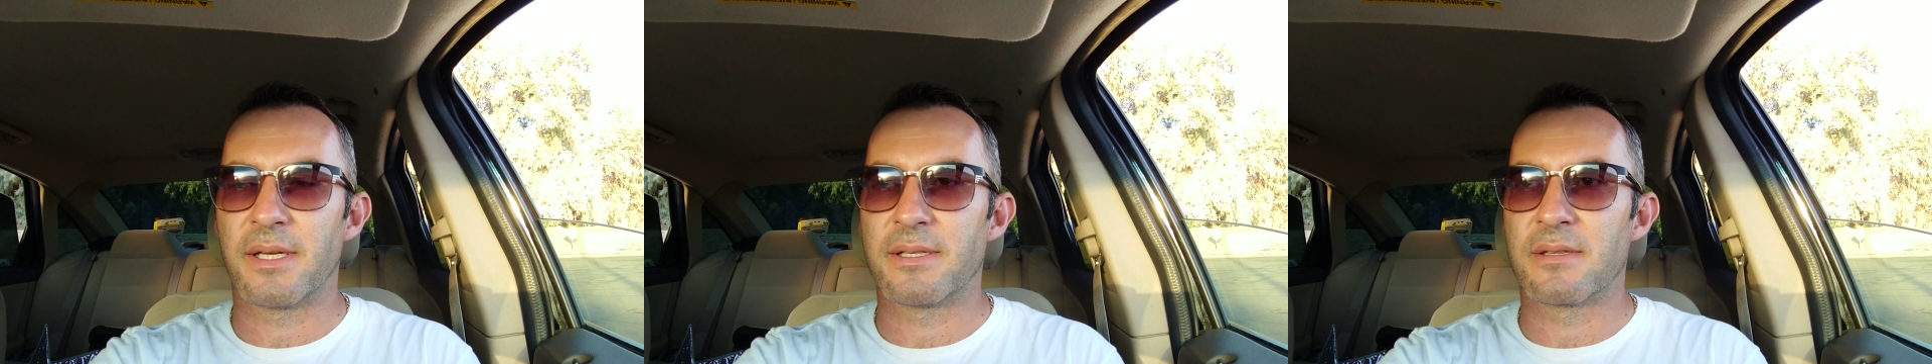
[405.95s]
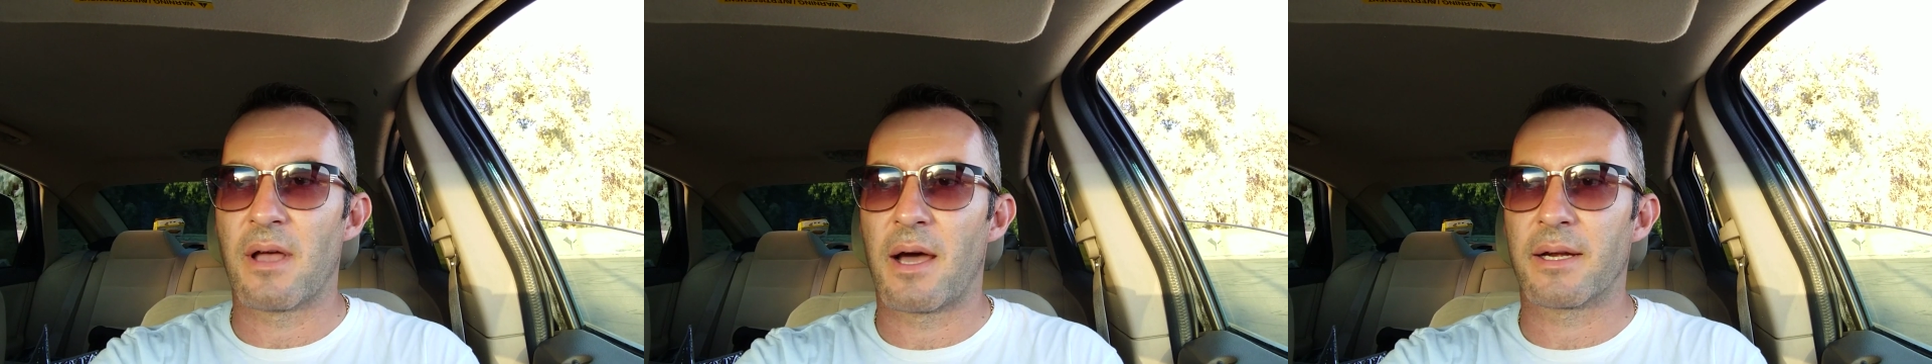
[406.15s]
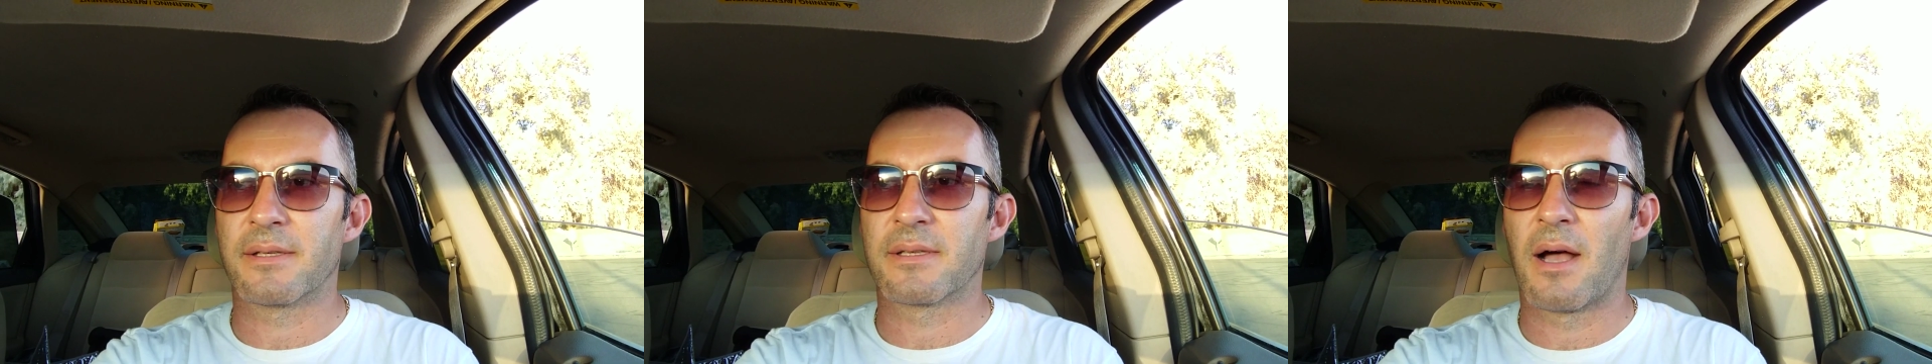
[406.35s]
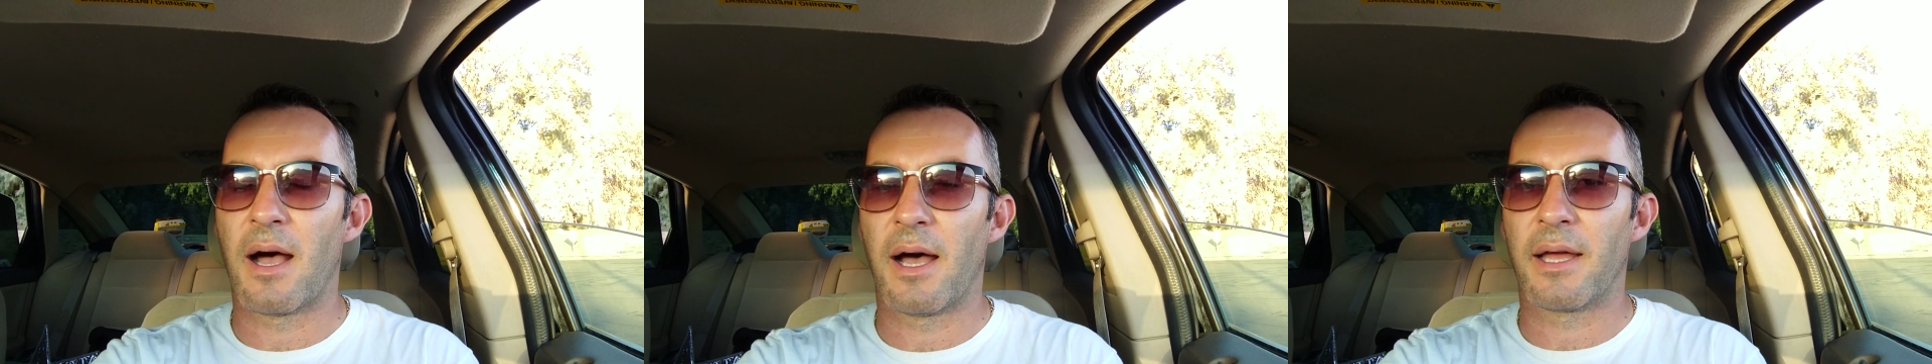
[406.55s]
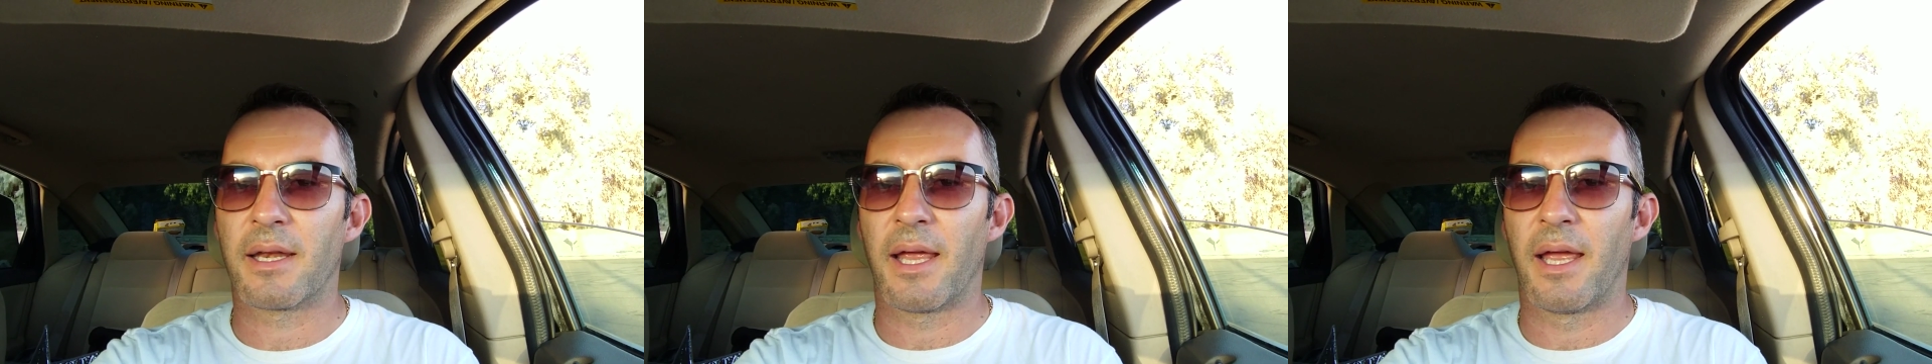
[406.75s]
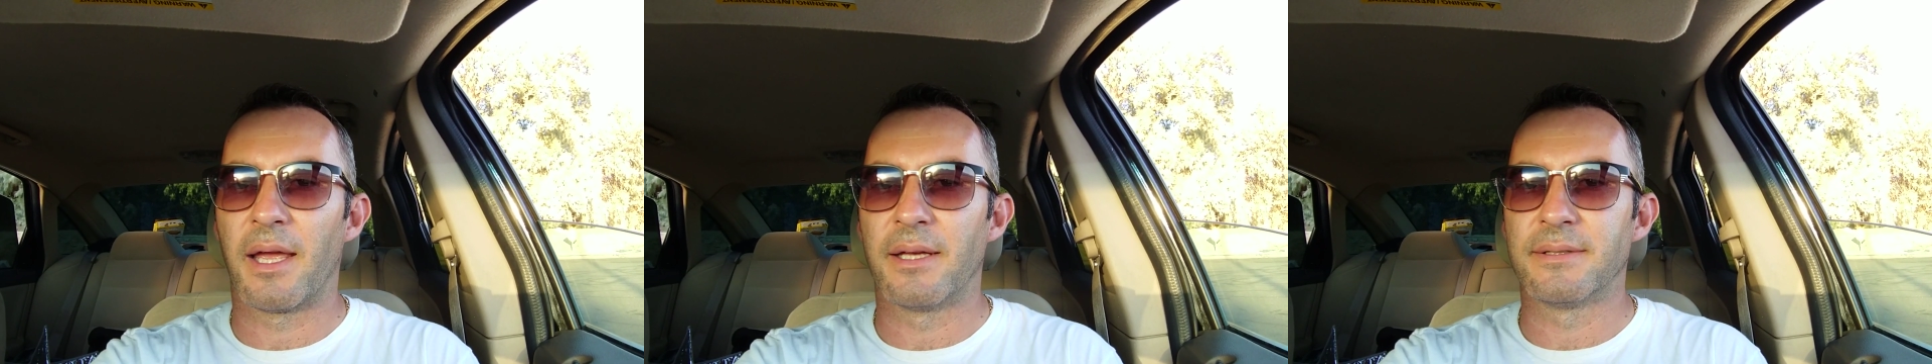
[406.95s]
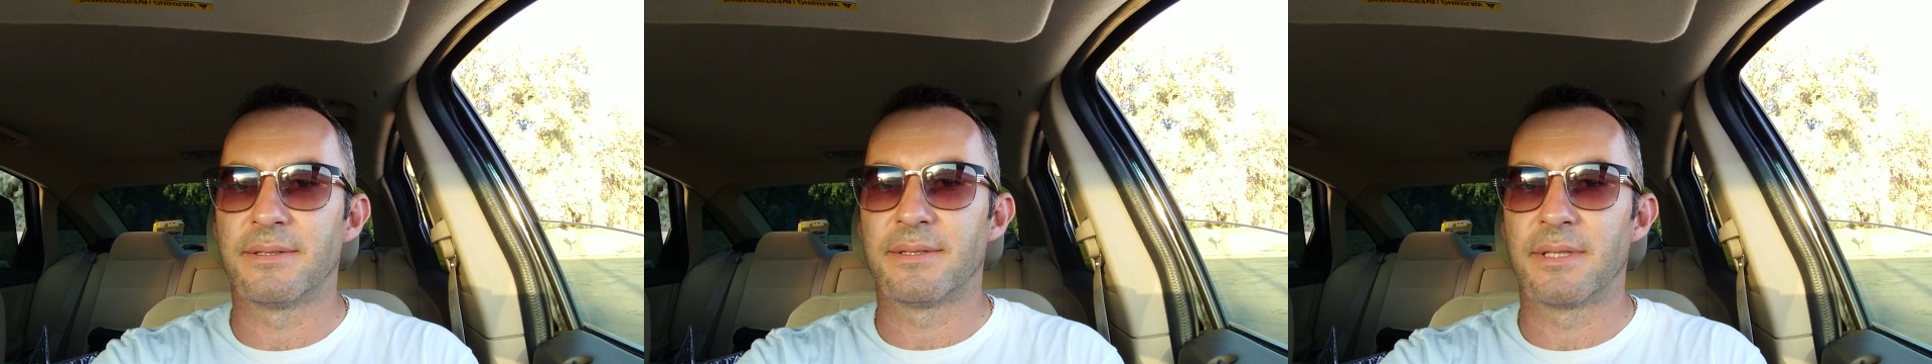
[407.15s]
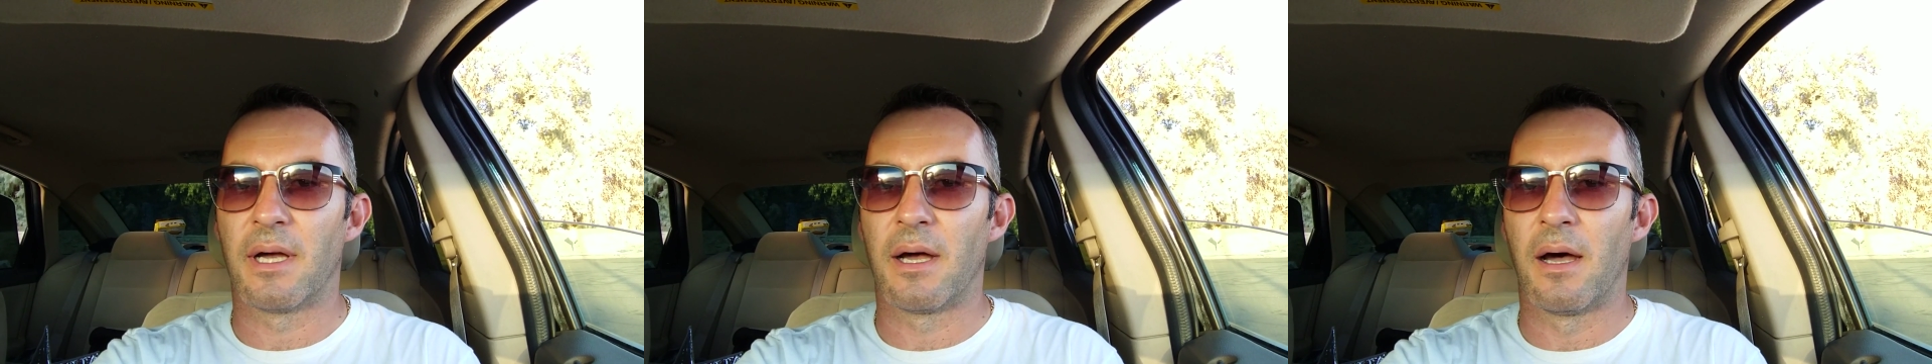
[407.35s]
is not as hot
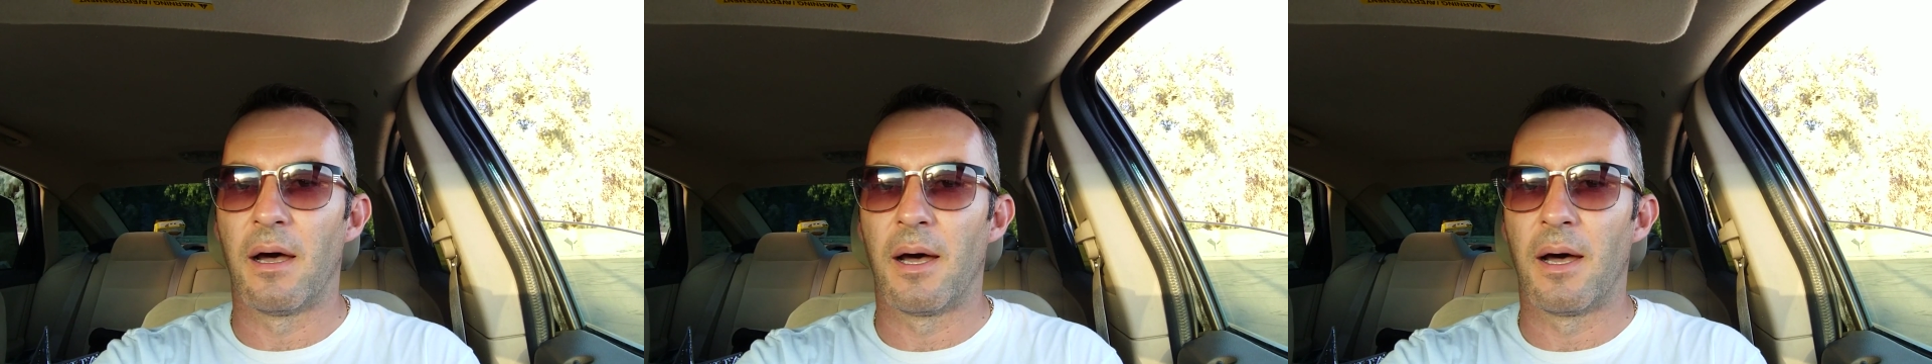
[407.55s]
as